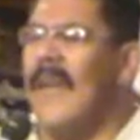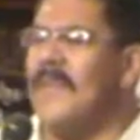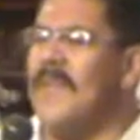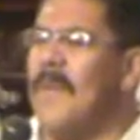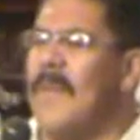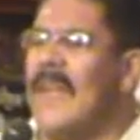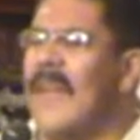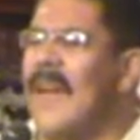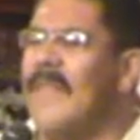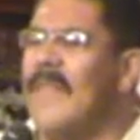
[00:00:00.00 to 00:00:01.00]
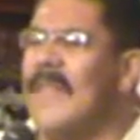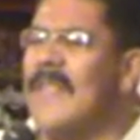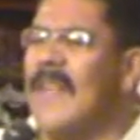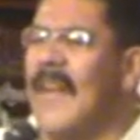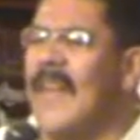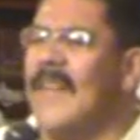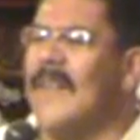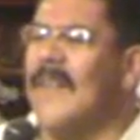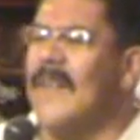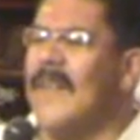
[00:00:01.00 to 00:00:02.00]
as your beloved tonight.
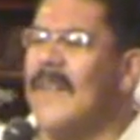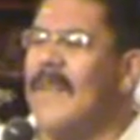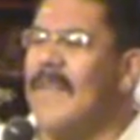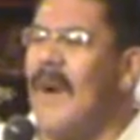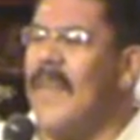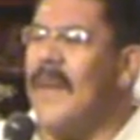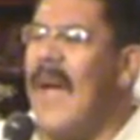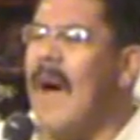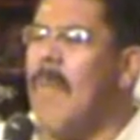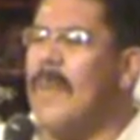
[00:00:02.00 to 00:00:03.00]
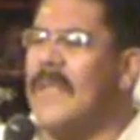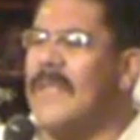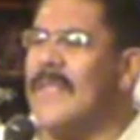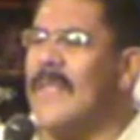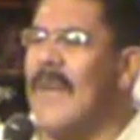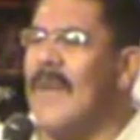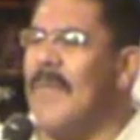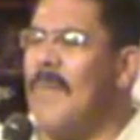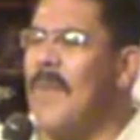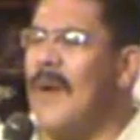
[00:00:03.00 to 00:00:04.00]
Father, help us tonight,
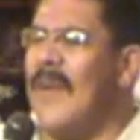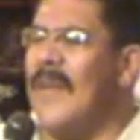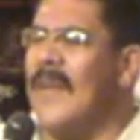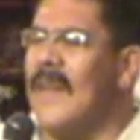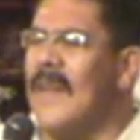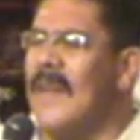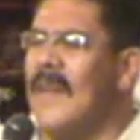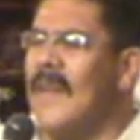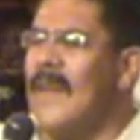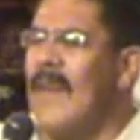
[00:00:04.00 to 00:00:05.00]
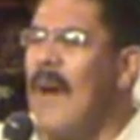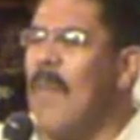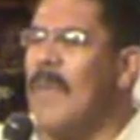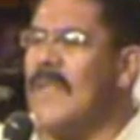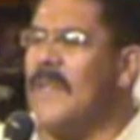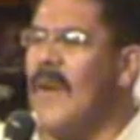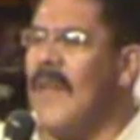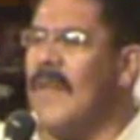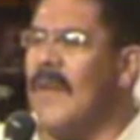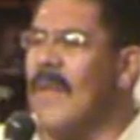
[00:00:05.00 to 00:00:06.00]
we pray. Help us,
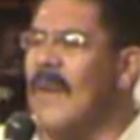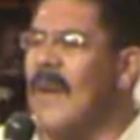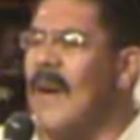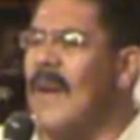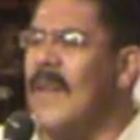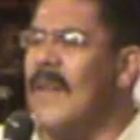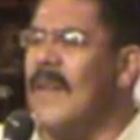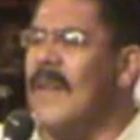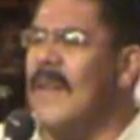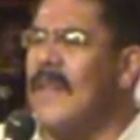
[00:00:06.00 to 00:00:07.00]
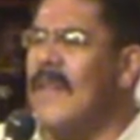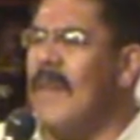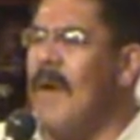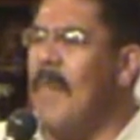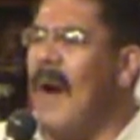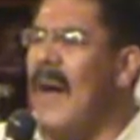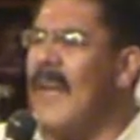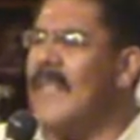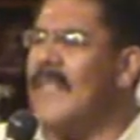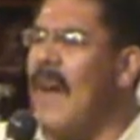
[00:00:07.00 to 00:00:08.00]
Father, Lord God, in our
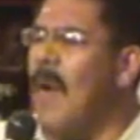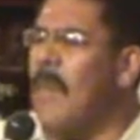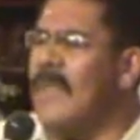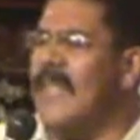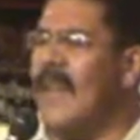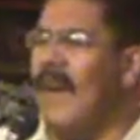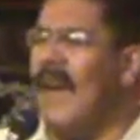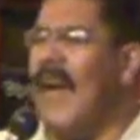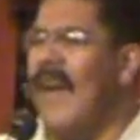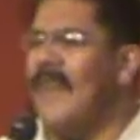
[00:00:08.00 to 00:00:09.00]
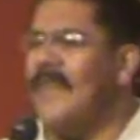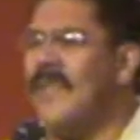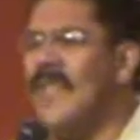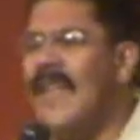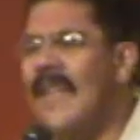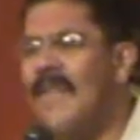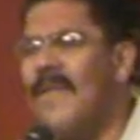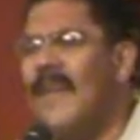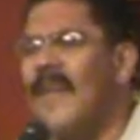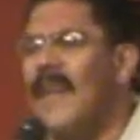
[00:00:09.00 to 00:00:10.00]
minds. Help us in our lives to
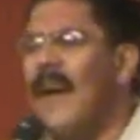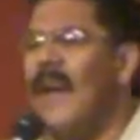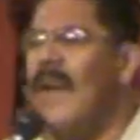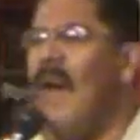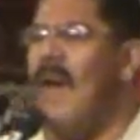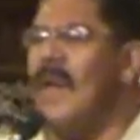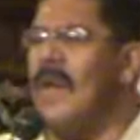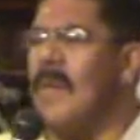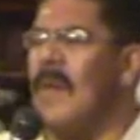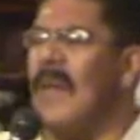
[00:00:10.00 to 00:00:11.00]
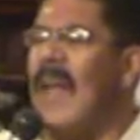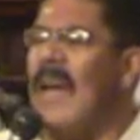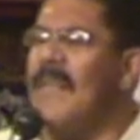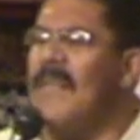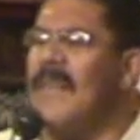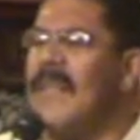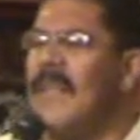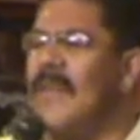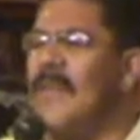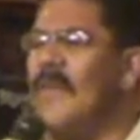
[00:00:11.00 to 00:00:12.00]
live an honorable life unto
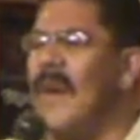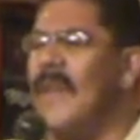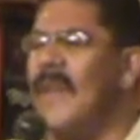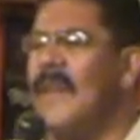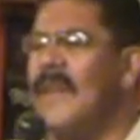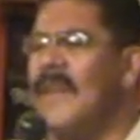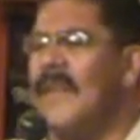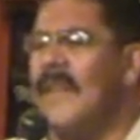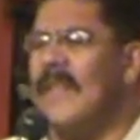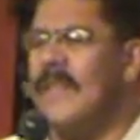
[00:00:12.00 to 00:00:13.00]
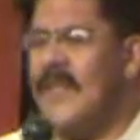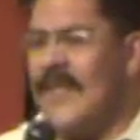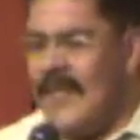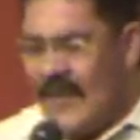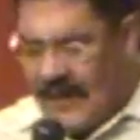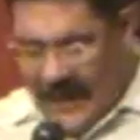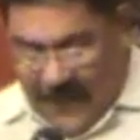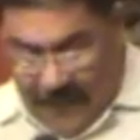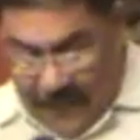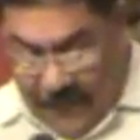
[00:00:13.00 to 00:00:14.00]
you, Father. In Jesus'
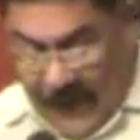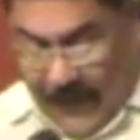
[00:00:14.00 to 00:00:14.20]
name,